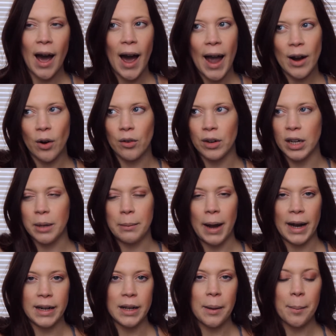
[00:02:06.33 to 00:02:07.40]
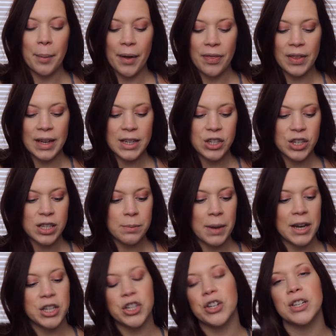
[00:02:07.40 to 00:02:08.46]
I don't really mind it, but this just
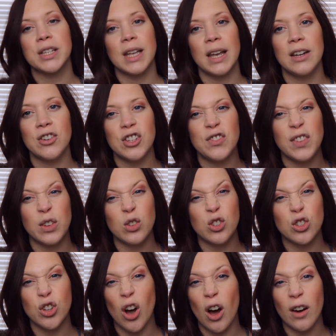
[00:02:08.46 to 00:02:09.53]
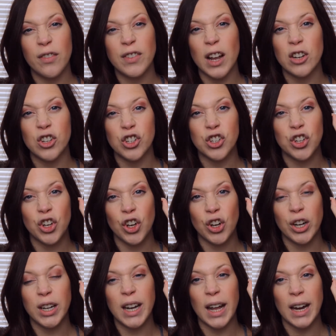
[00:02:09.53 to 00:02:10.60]
makes your skin just feel soft and just
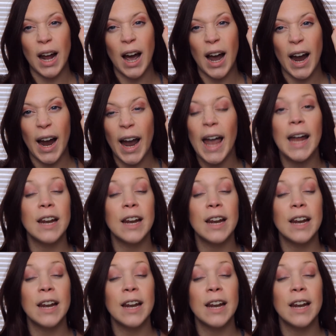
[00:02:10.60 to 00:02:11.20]
good and hot.